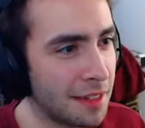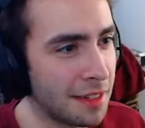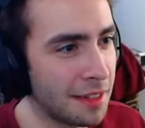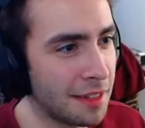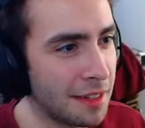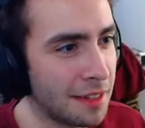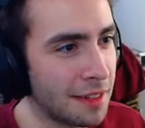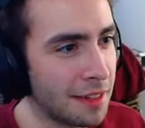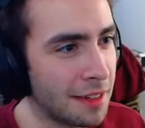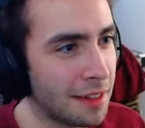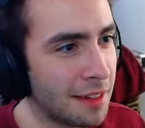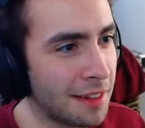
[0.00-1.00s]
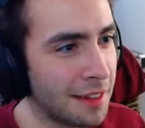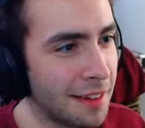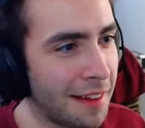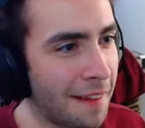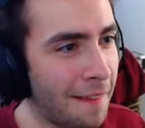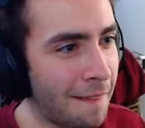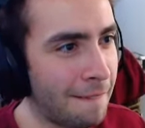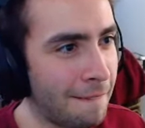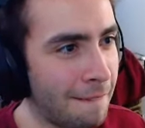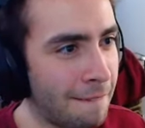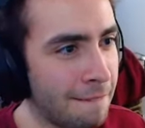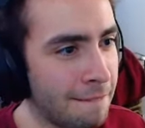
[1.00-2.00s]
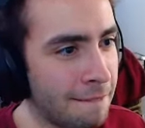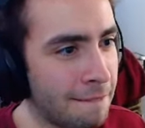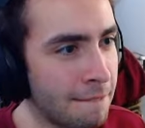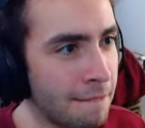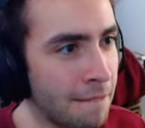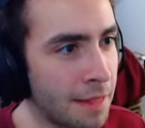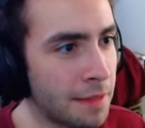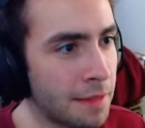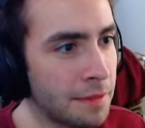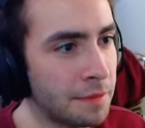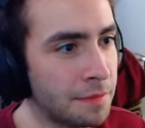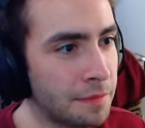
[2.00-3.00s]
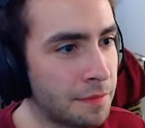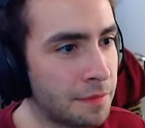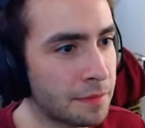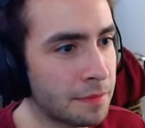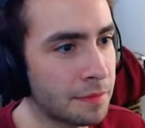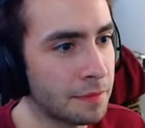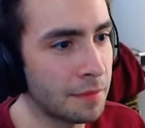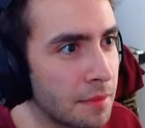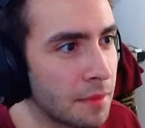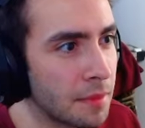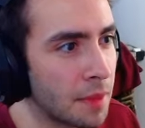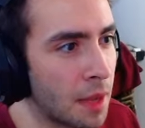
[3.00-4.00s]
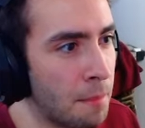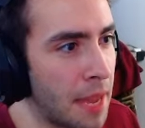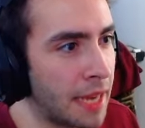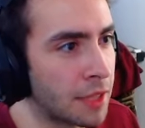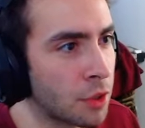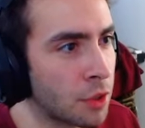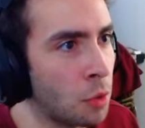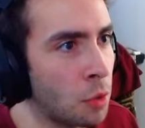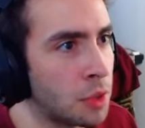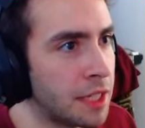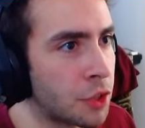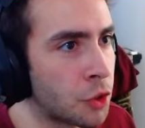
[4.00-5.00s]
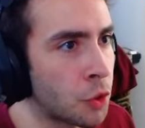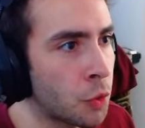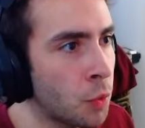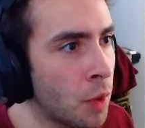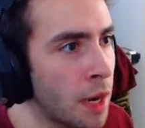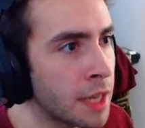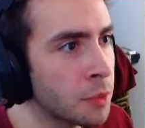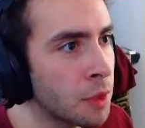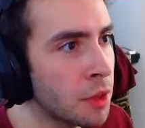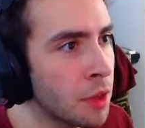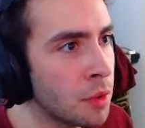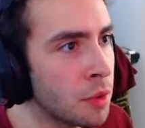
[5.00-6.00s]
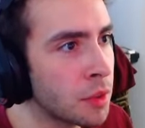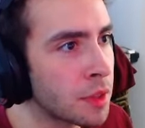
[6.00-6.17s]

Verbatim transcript: It still is. Its own special way. How a maze? Oh, Jesus Christ, what are those?